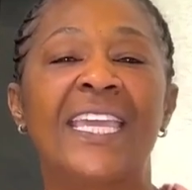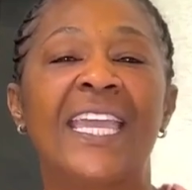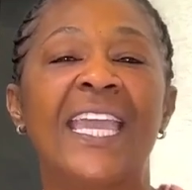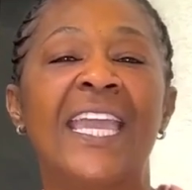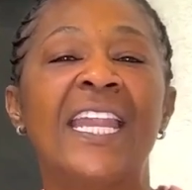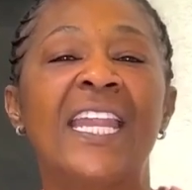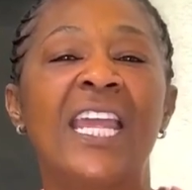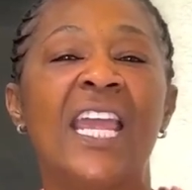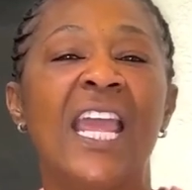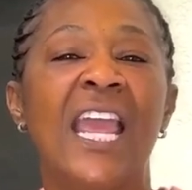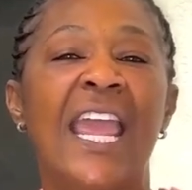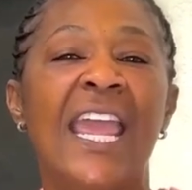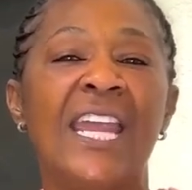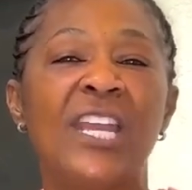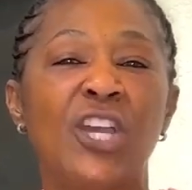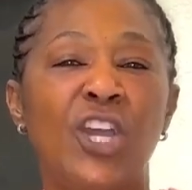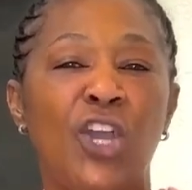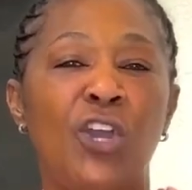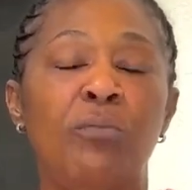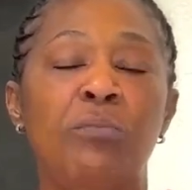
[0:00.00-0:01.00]
Get
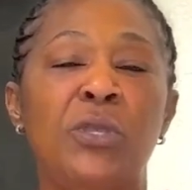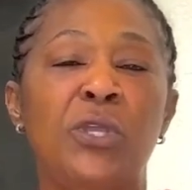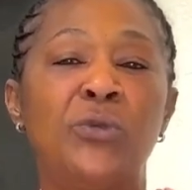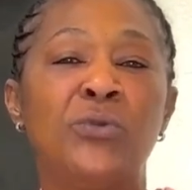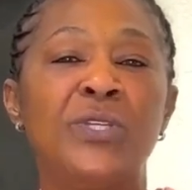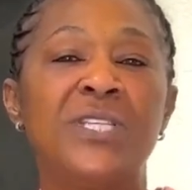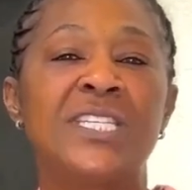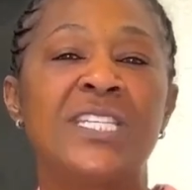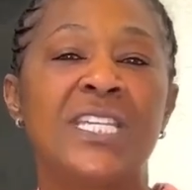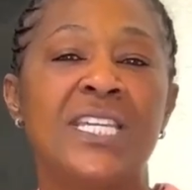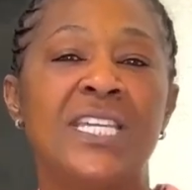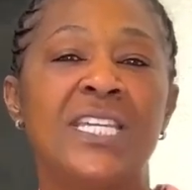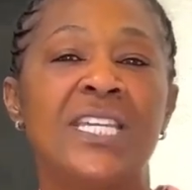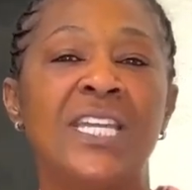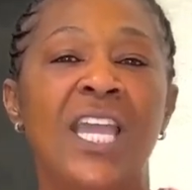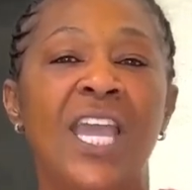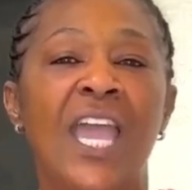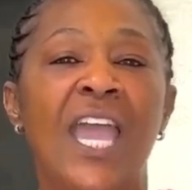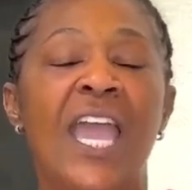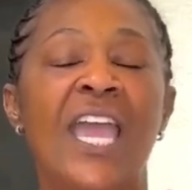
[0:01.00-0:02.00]
in a
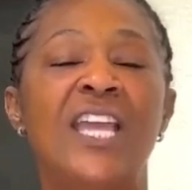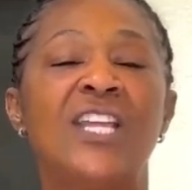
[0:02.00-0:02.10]
community.